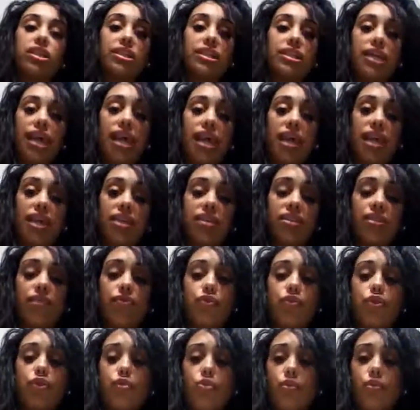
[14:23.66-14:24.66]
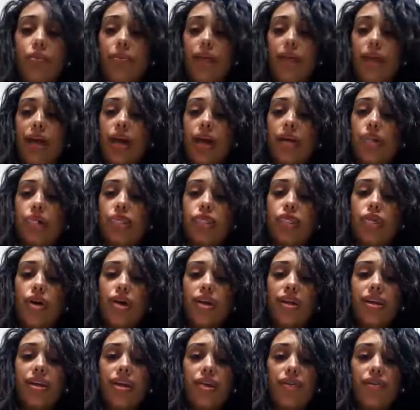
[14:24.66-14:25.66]
to say is, if you do put makeup, try
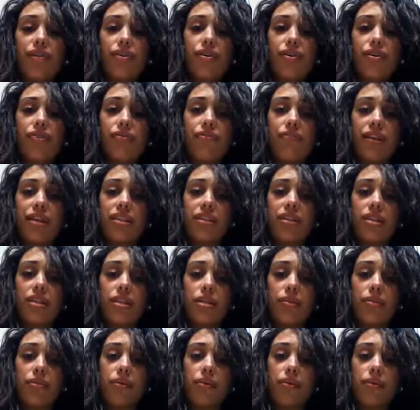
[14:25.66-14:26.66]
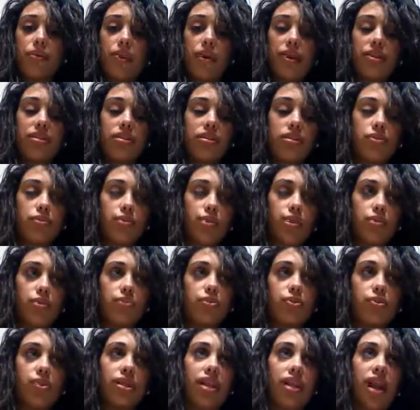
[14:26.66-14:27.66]
to give your face a little bit of rest. What I'm
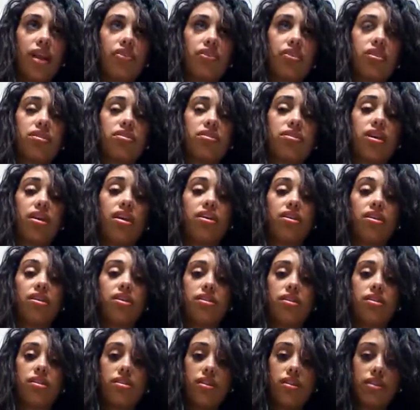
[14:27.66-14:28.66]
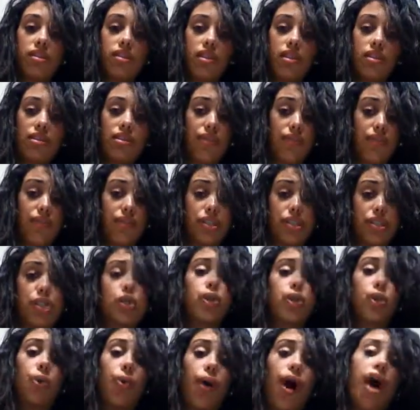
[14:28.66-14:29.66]
doing now is on Saturdays and Sundays, if I
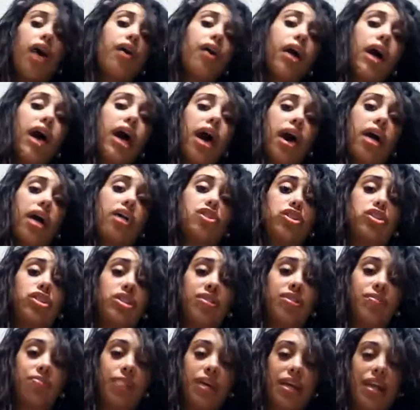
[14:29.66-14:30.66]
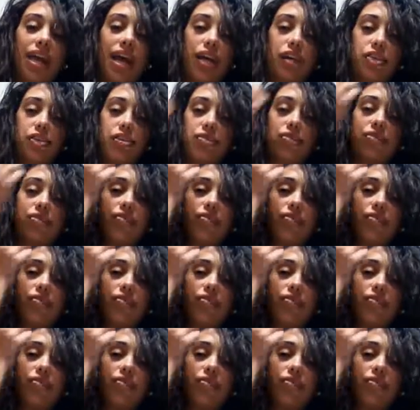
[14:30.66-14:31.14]
don't go out, I just leave my natural